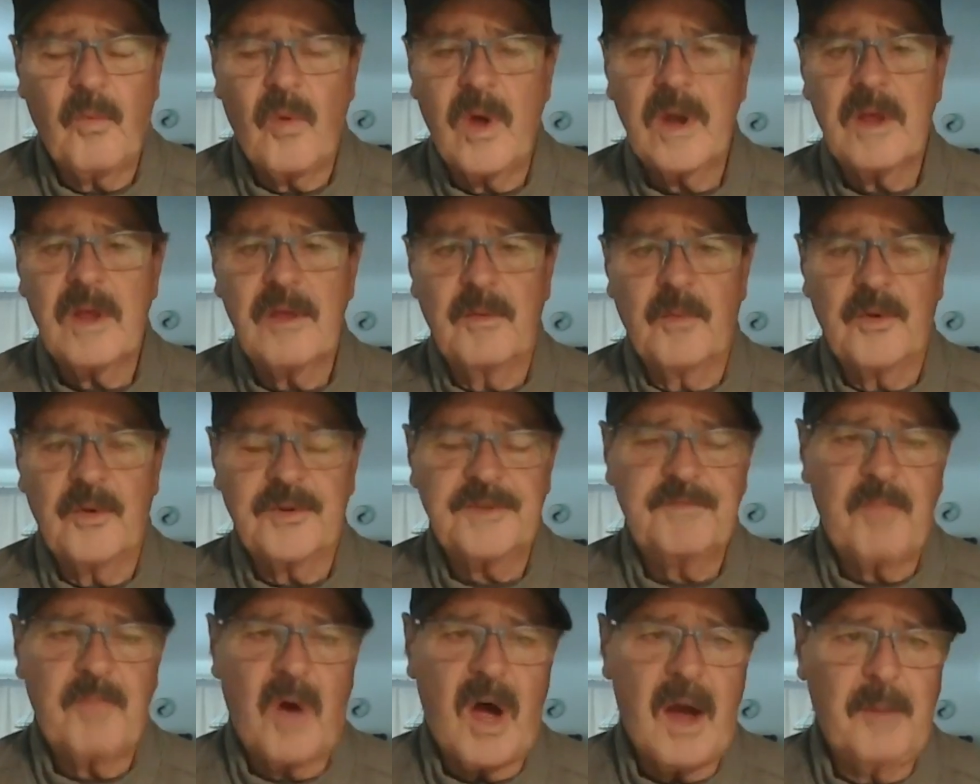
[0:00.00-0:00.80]
One of the
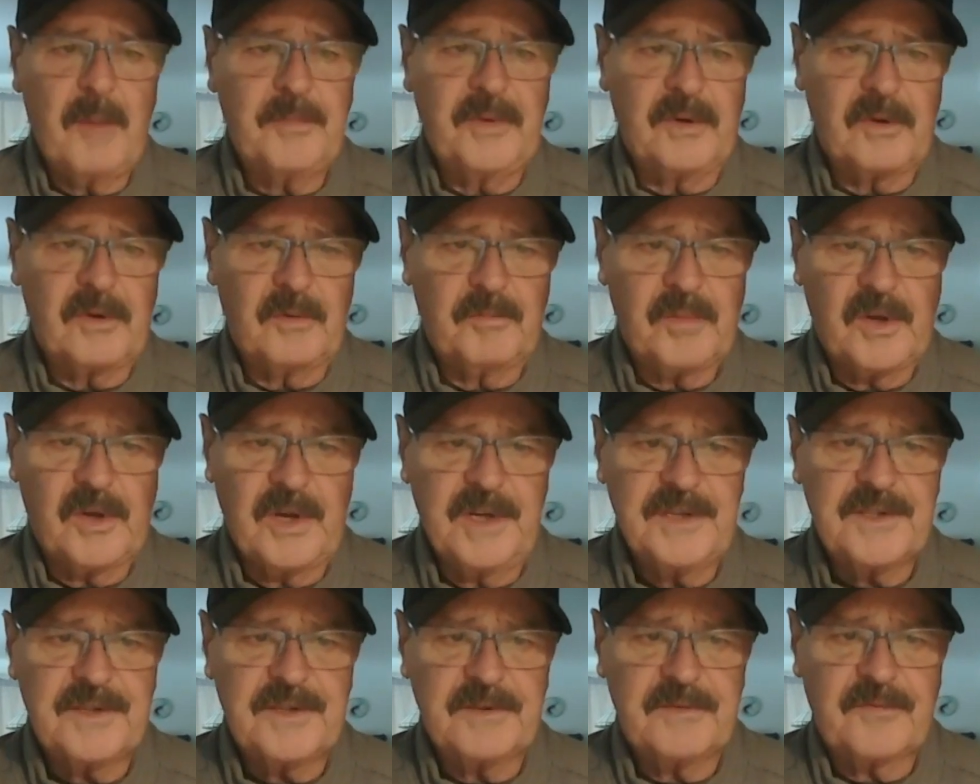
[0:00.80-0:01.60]
most popular
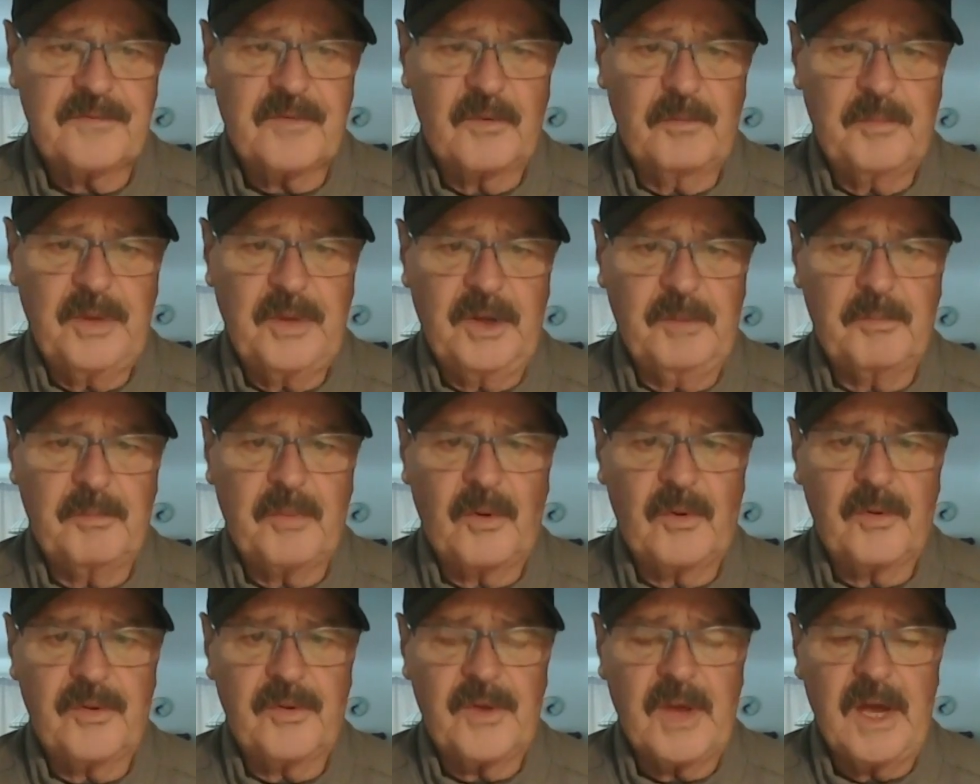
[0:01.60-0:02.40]
places for
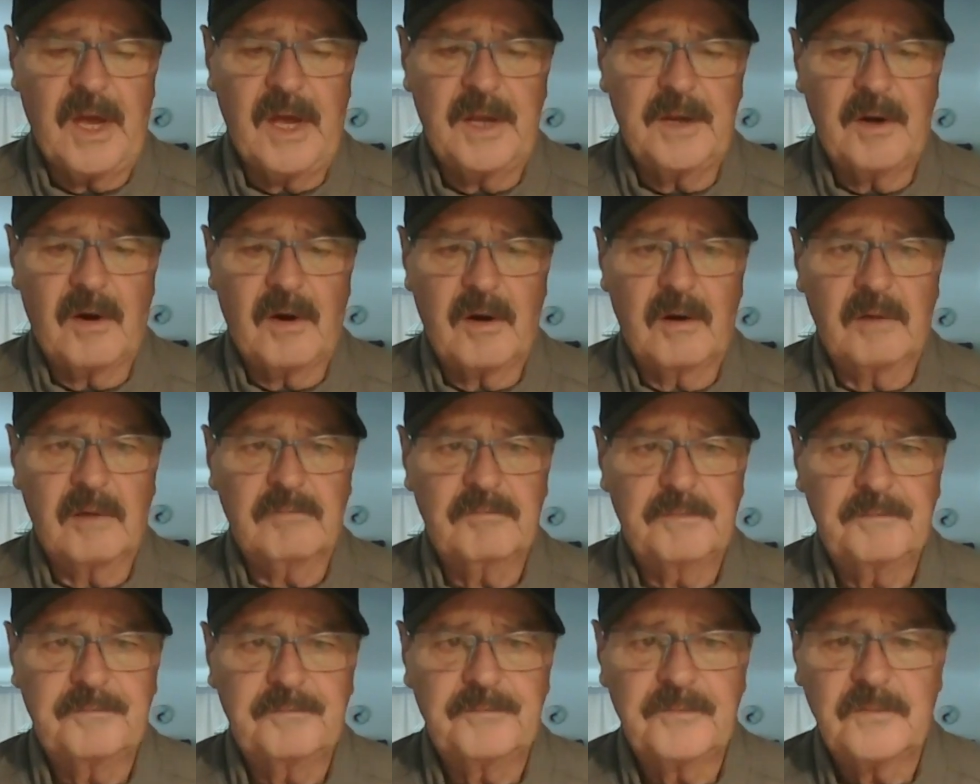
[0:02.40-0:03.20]
people that
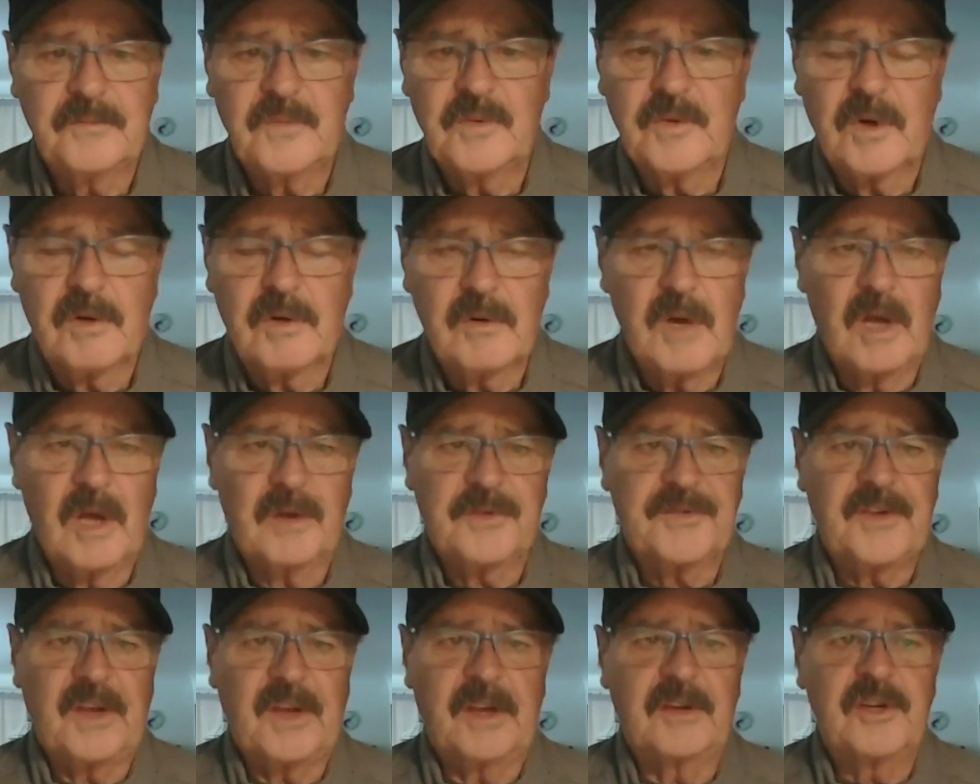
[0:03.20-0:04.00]
are,
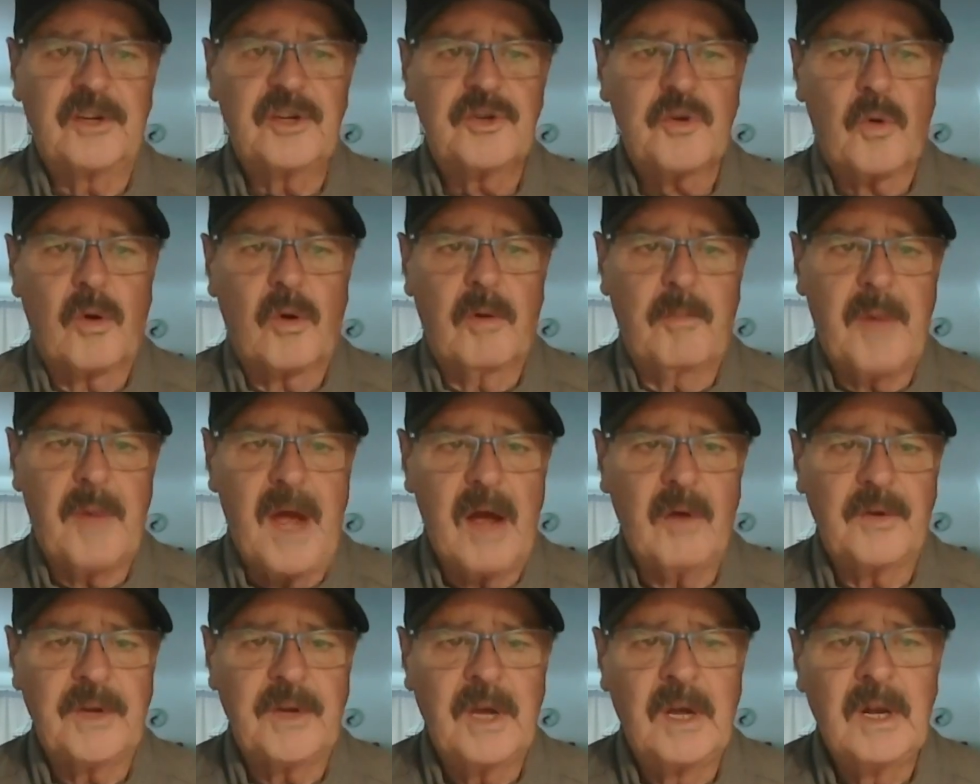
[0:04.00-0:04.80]
I'll say,
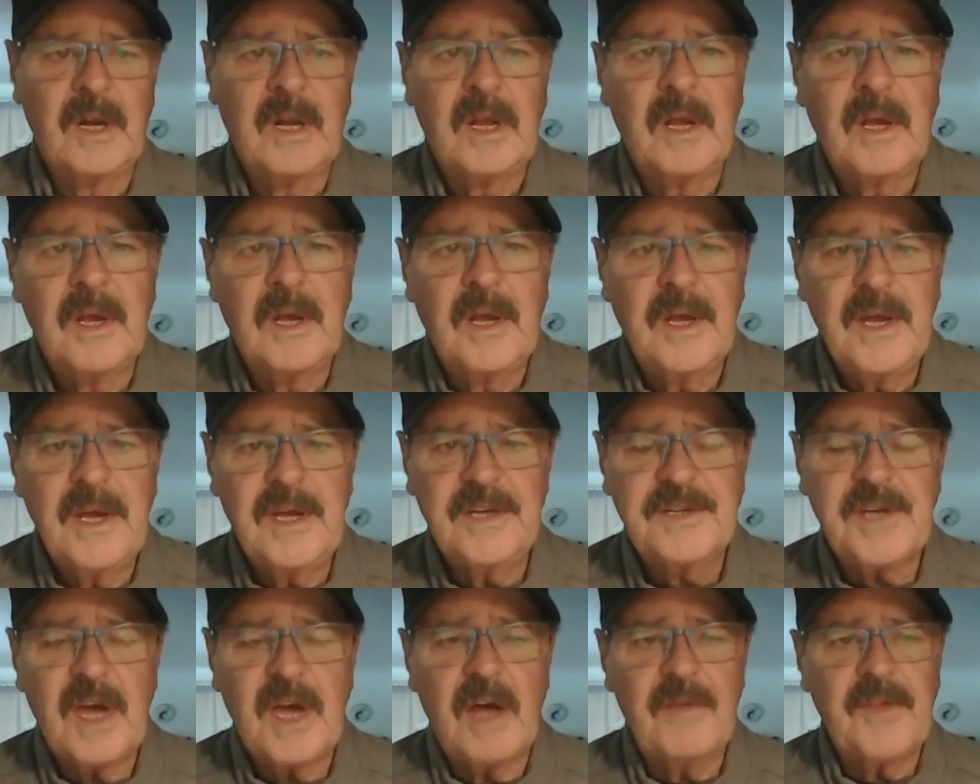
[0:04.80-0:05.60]
shorebound
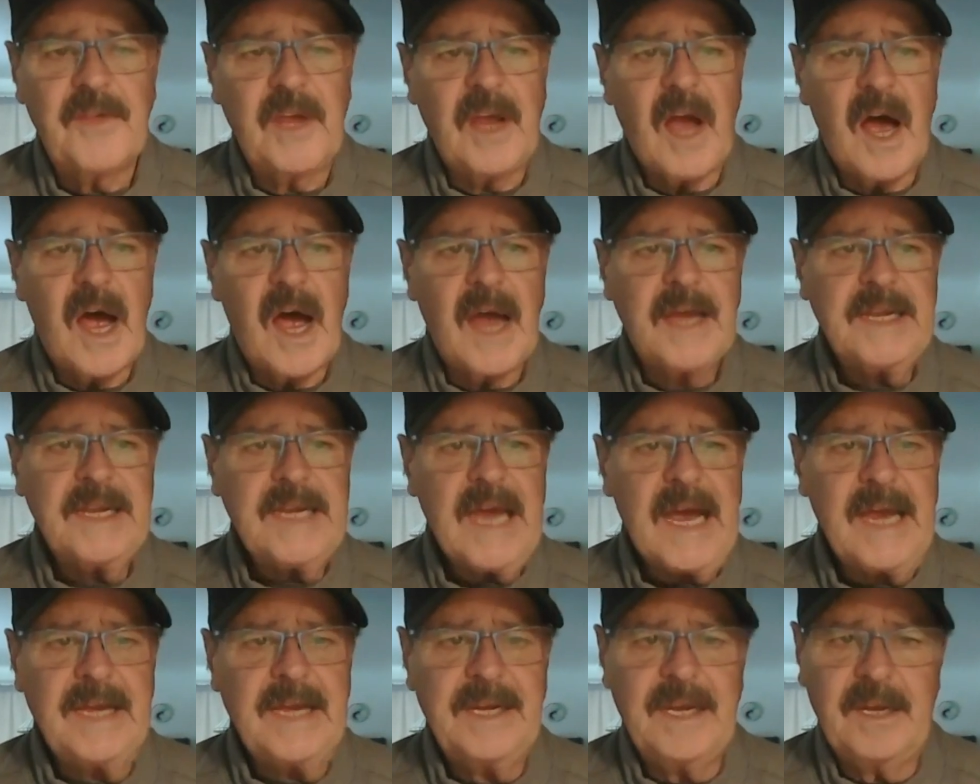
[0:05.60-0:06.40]
is on the
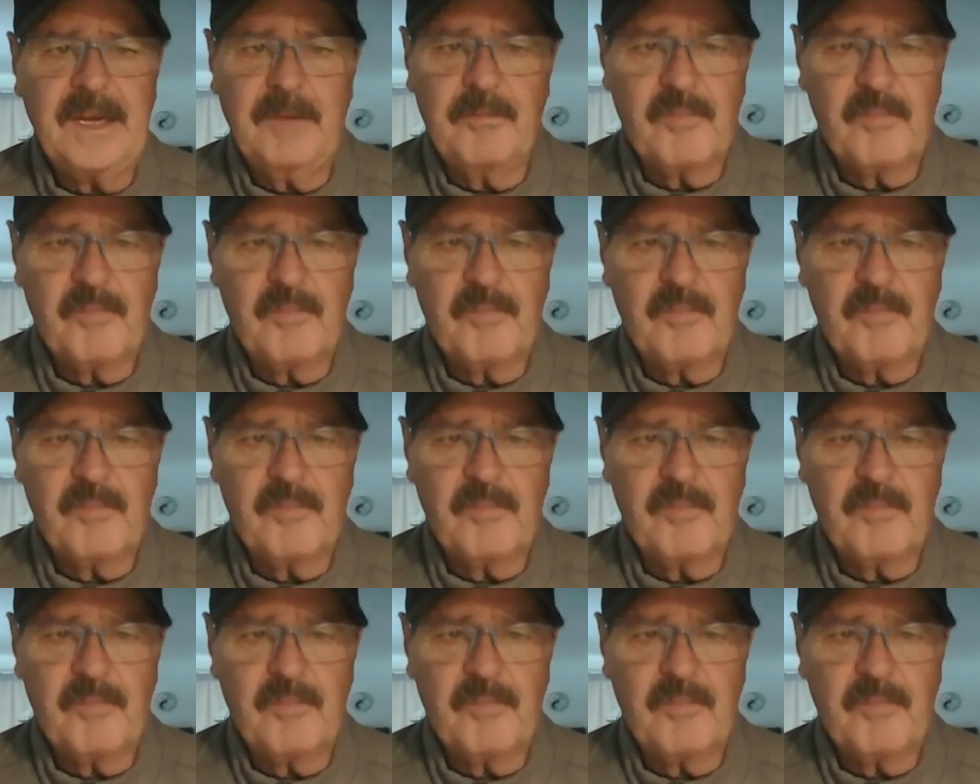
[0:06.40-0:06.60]
I-90